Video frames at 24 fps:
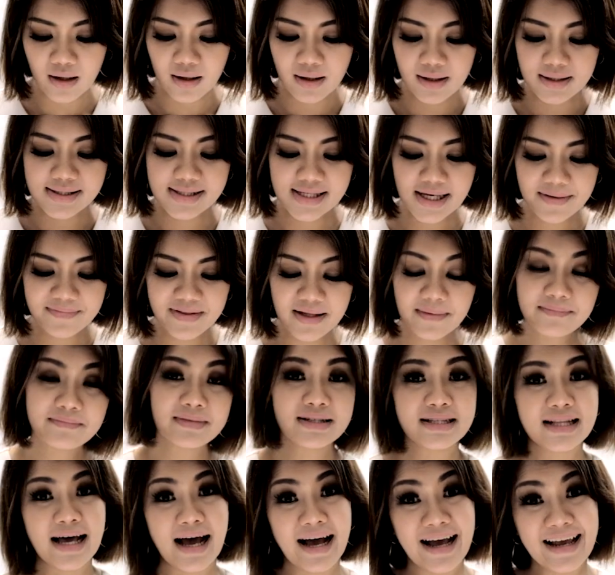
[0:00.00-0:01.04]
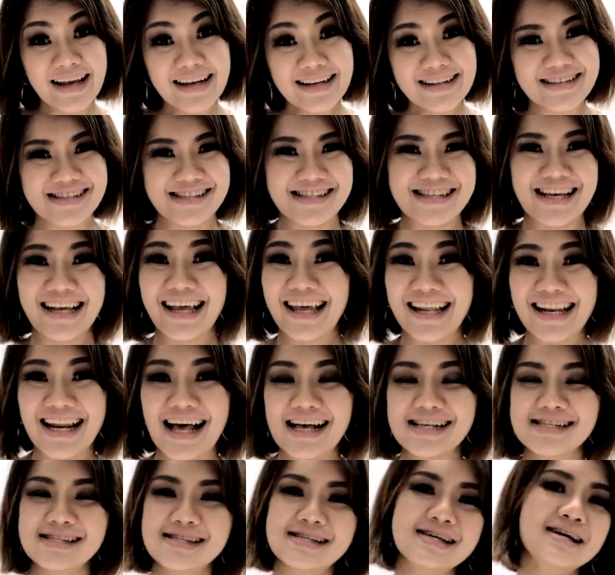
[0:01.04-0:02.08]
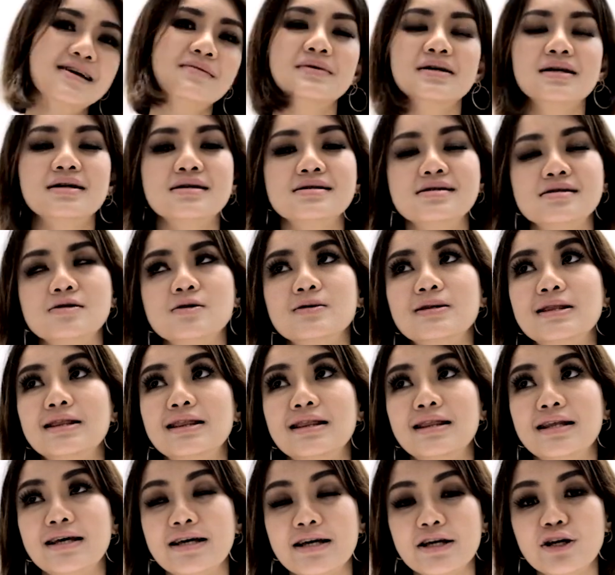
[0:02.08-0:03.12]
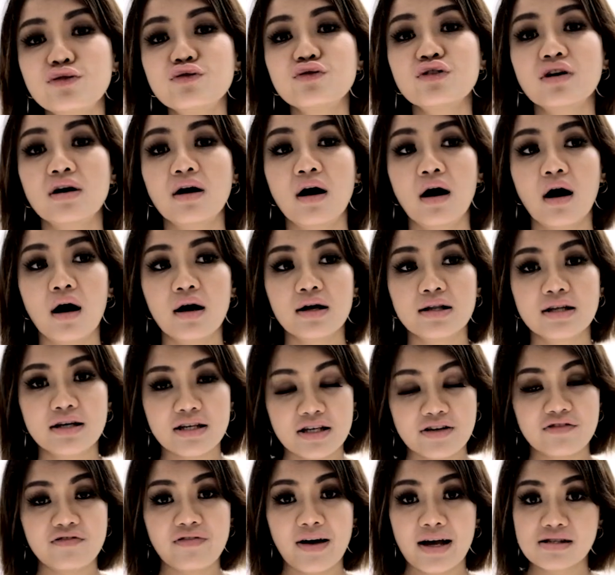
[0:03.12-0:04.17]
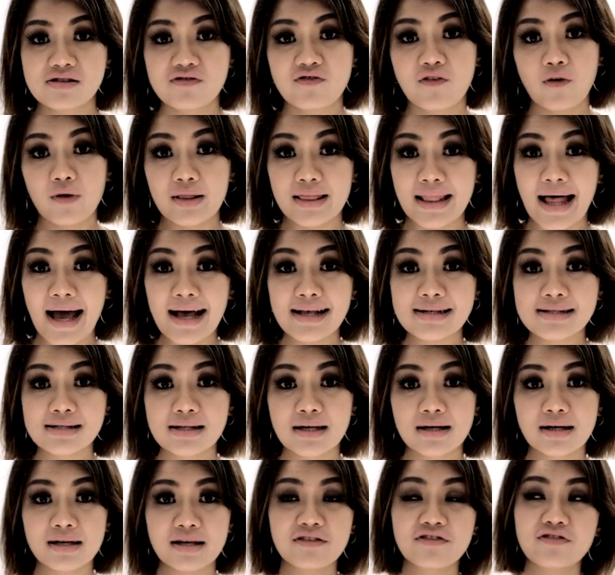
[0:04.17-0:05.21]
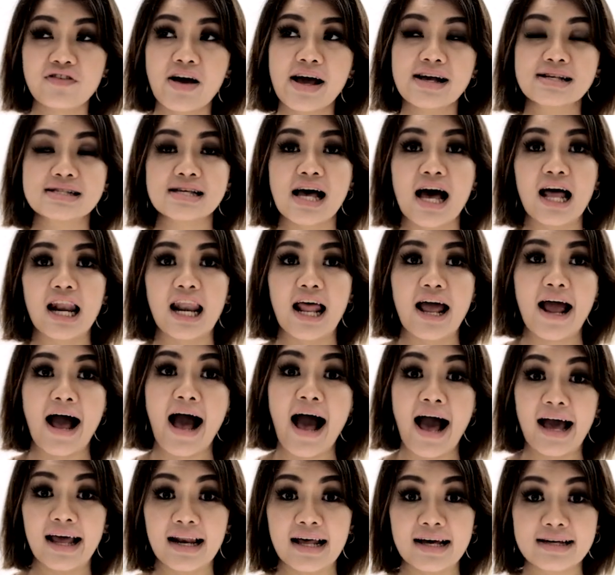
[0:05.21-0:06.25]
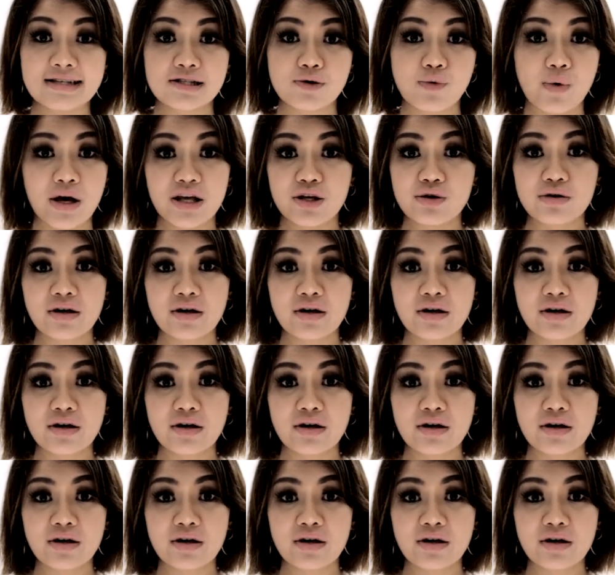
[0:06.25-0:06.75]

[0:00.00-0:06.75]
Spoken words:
Tip number nine, the second last tip, is to leave the effects for last. Effects are like highlights where you can